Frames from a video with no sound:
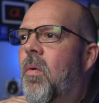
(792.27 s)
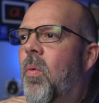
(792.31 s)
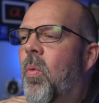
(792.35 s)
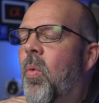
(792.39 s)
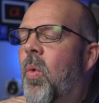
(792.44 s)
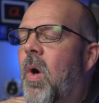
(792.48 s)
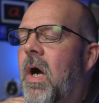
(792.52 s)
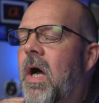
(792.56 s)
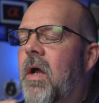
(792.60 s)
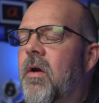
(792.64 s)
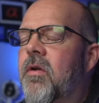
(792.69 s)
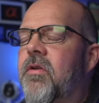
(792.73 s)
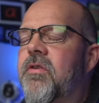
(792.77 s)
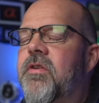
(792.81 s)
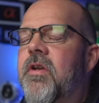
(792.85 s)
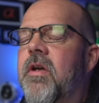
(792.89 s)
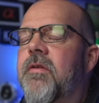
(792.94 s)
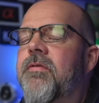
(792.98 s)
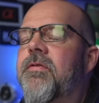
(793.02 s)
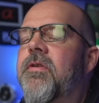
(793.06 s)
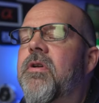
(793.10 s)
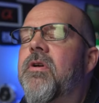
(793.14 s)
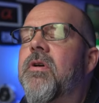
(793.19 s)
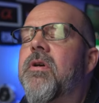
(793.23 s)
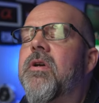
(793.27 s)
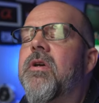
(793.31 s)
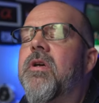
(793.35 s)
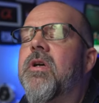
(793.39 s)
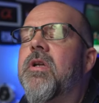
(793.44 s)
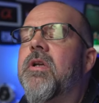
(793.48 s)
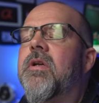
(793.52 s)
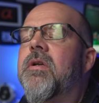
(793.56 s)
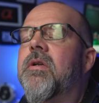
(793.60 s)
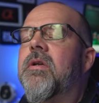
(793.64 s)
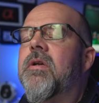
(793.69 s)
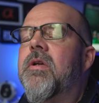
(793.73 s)
Wow, does that feel
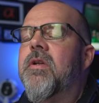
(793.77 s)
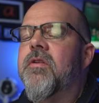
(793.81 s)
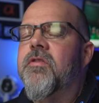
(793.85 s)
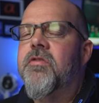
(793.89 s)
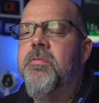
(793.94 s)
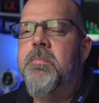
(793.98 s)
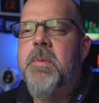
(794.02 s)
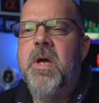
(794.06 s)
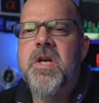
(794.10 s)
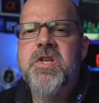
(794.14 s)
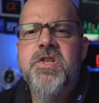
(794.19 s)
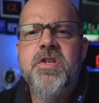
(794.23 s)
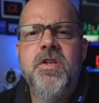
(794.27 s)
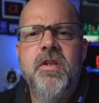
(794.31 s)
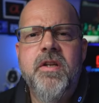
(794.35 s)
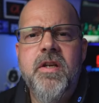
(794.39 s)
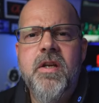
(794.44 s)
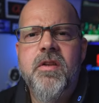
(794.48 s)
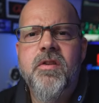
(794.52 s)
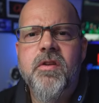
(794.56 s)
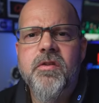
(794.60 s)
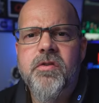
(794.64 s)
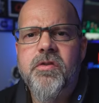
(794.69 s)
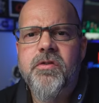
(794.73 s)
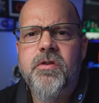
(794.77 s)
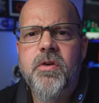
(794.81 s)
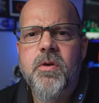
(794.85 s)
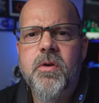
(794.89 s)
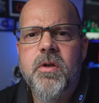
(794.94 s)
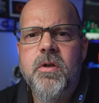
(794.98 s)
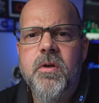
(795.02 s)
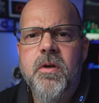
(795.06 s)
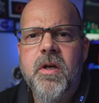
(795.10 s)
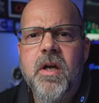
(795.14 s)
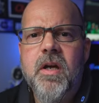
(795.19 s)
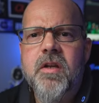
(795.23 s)
good. And especially in the
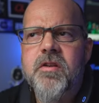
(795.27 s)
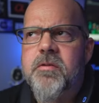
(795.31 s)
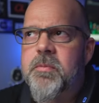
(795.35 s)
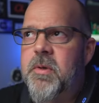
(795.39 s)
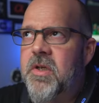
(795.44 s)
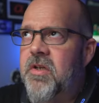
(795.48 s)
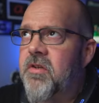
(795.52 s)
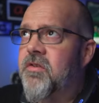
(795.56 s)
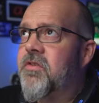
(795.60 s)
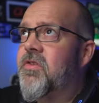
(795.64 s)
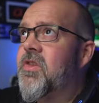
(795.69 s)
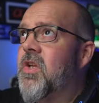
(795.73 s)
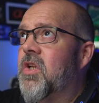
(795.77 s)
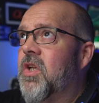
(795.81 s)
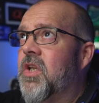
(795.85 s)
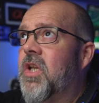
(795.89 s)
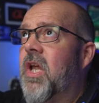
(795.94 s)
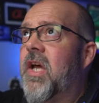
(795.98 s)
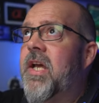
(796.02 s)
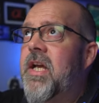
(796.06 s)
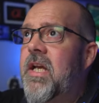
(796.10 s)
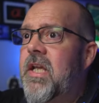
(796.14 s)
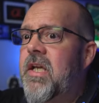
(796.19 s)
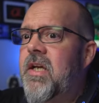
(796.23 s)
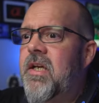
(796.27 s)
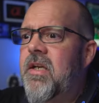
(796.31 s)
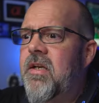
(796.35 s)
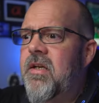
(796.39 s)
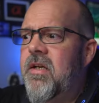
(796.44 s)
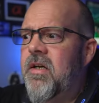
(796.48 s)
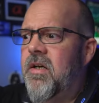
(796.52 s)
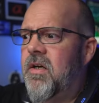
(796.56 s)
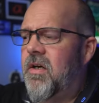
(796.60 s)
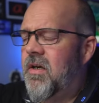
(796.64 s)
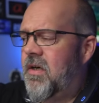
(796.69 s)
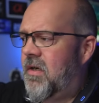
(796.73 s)
studio, guys, because the lighting in
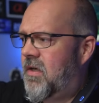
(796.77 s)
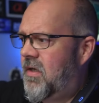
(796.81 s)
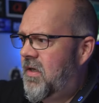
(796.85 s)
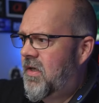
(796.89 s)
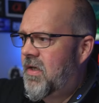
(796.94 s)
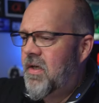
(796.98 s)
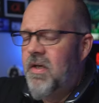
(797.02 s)
here